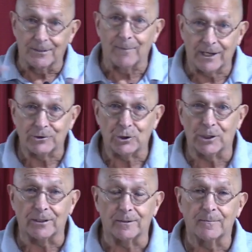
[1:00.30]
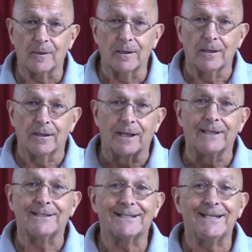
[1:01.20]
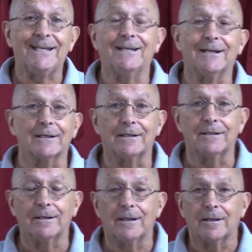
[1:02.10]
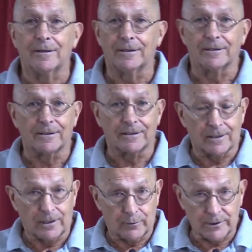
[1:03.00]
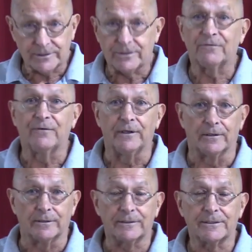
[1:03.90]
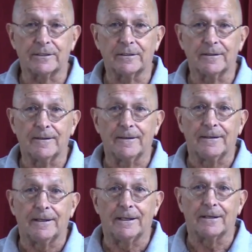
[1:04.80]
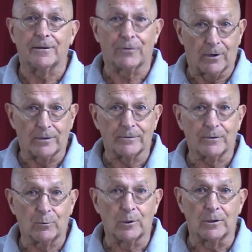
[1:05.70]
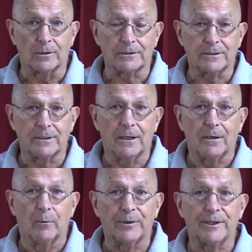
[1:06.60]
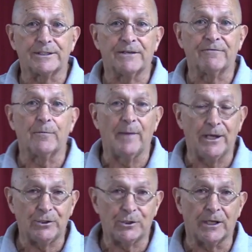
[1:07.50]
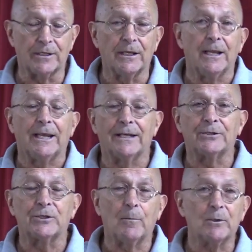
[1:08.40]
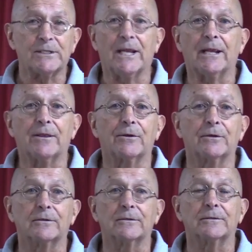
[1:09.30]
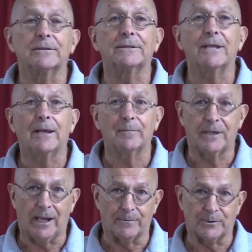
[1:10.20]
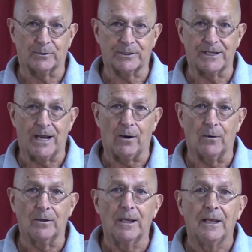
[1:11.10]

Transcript: dimension, they seeded the crystal fields throughout the world with this information, and it's almost like they're time capsules now.